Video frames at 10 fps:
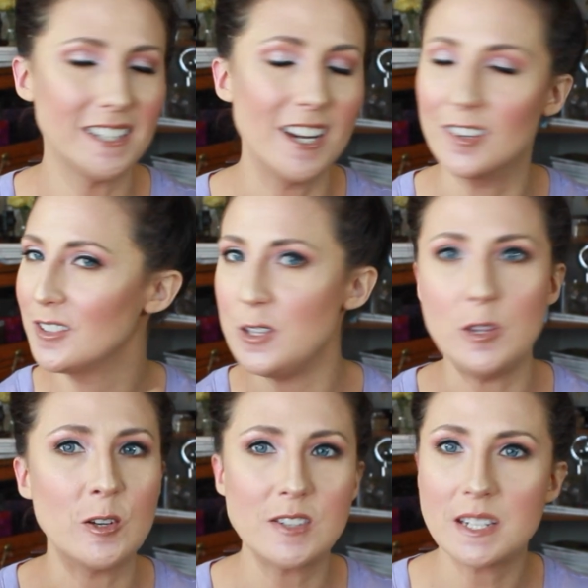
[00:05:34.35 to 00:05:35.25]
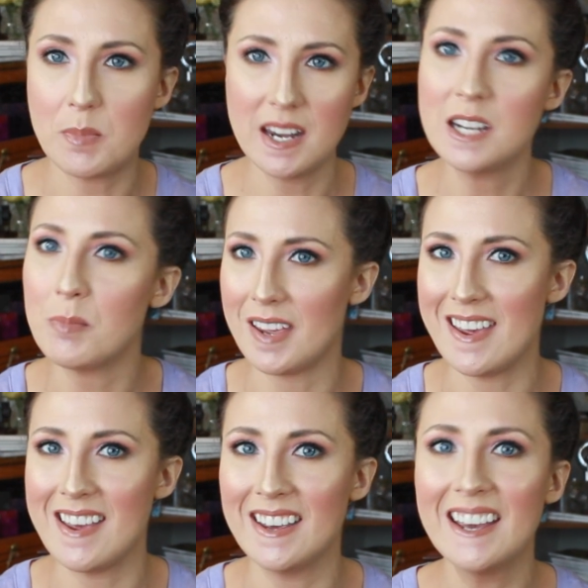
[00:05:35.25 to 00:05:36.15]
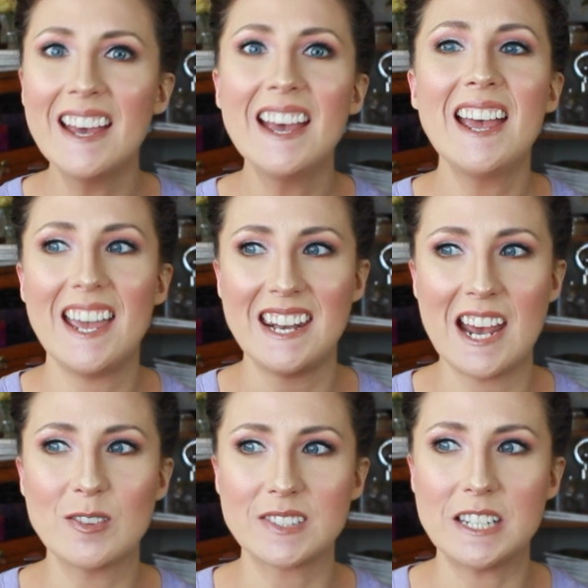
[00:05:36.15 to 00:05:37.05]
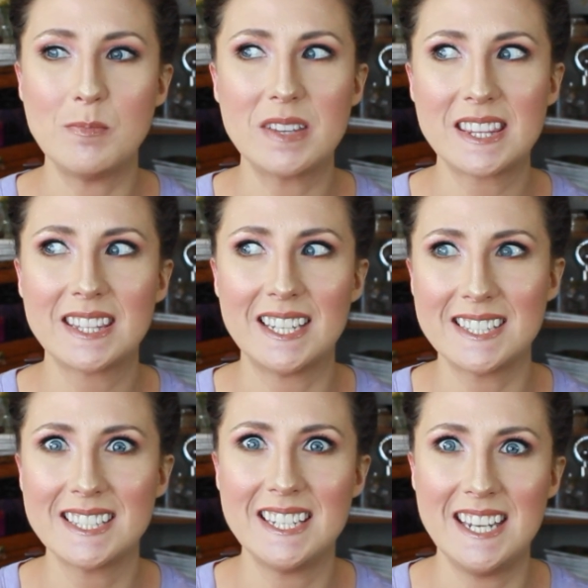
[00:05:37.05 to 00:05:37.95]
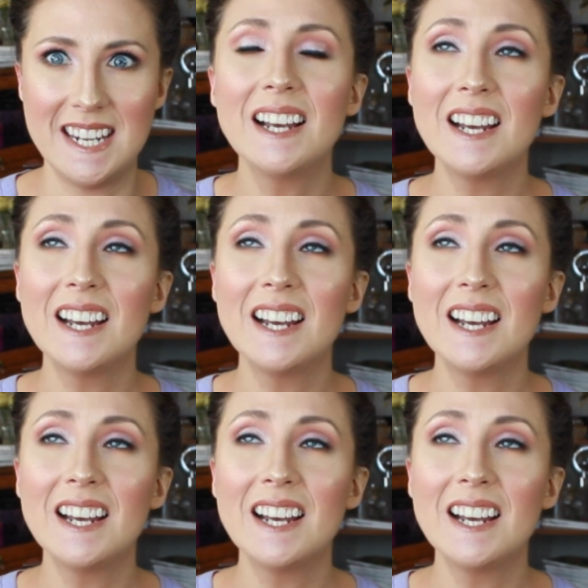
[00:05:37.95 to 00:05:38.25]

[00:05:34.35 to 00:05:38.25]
No, there's dependent pay and housing, but that's it.